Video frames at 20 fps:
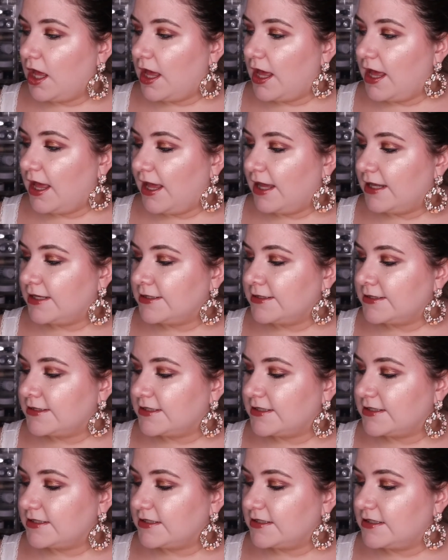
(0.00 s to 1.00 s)
and
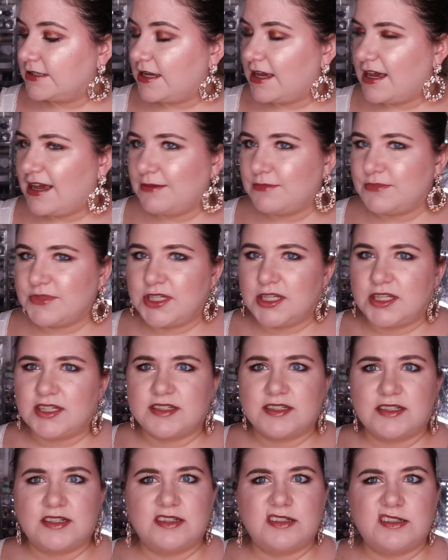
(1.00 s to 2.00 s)
I'm not
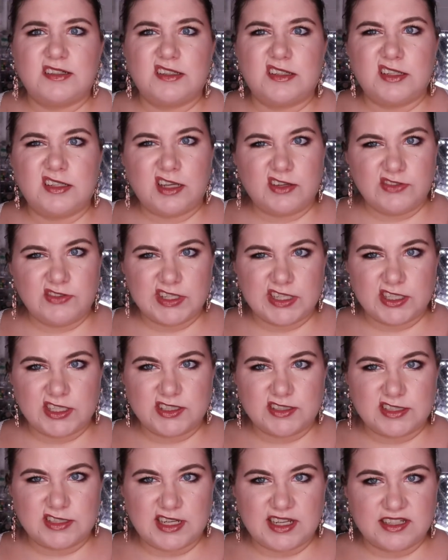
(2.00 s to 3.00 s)
loving it
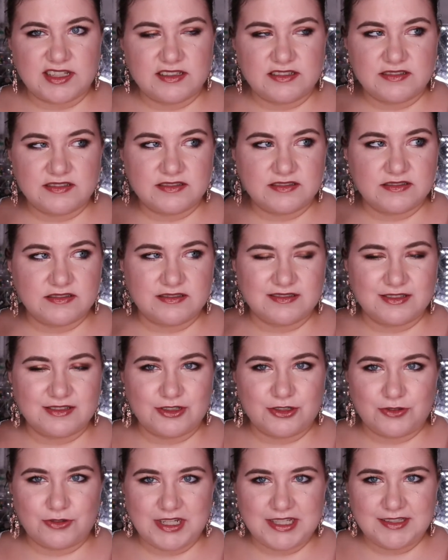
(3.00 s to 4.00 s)
like
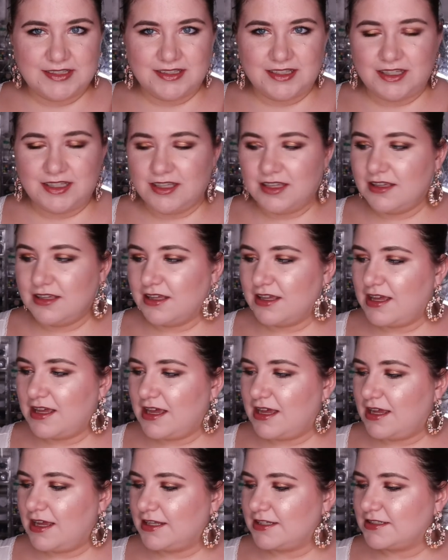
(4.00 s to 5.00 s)
crazy,
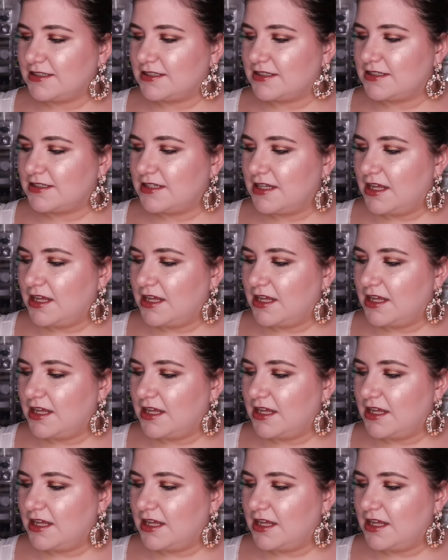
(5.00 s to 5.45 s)
and